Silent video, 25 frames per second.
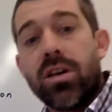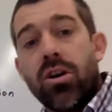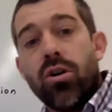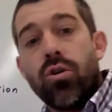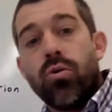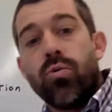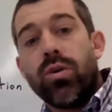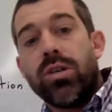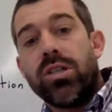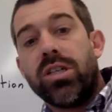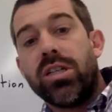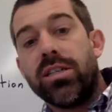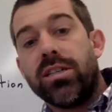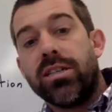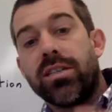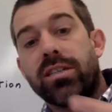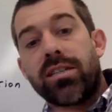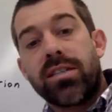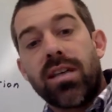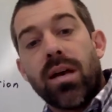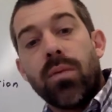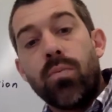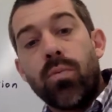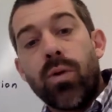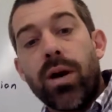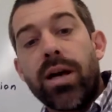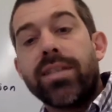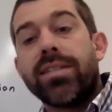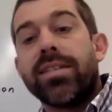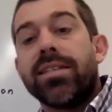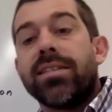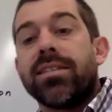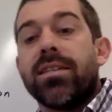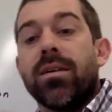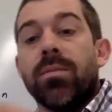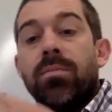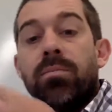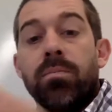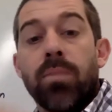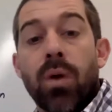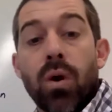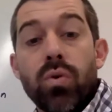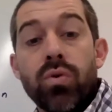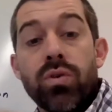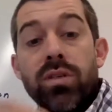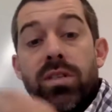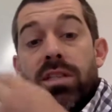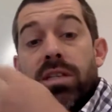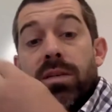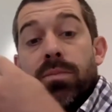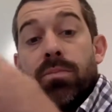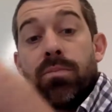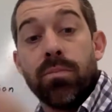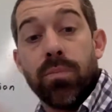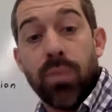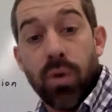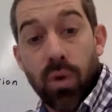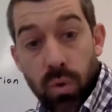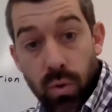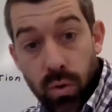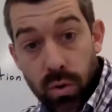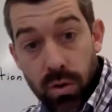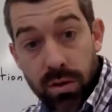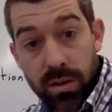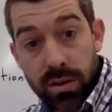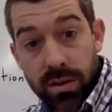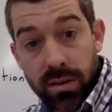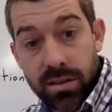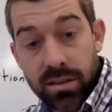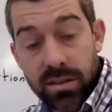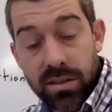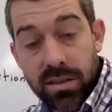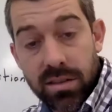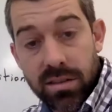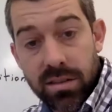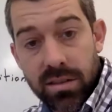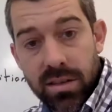which in some ways is the most important.